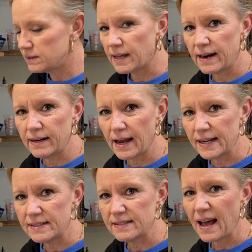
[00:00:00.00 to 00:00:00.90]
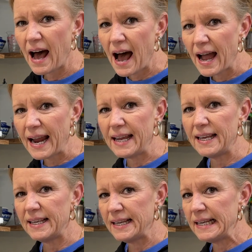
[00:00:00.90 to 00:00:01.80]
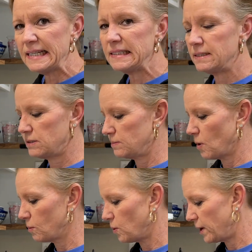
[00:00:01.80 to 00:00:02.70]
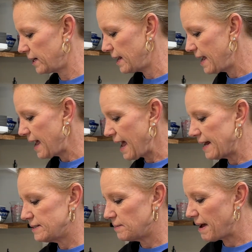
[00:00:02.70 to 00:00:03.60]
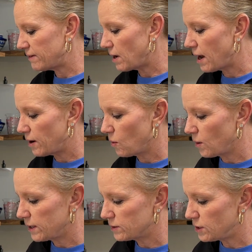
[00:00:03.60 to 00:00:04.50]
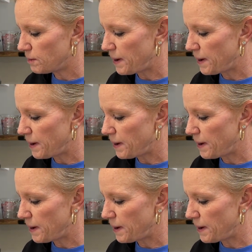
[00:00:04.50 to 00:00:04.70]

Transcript: It's got a nice high heat smoke point. Added some avocado oil to the